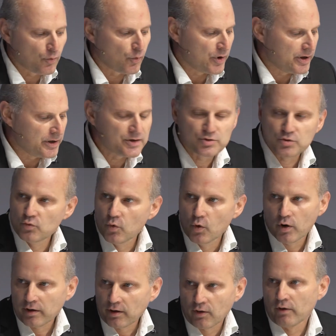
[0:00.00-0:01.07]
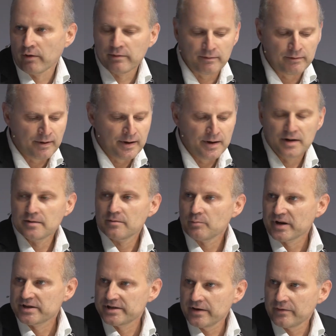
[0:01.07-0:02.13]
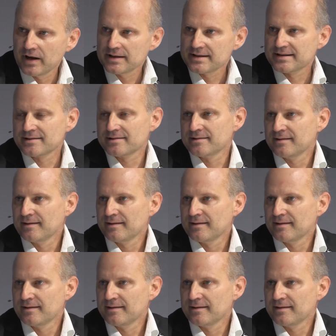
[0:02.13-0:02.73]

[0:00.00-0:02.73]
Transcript: we need to work on materials,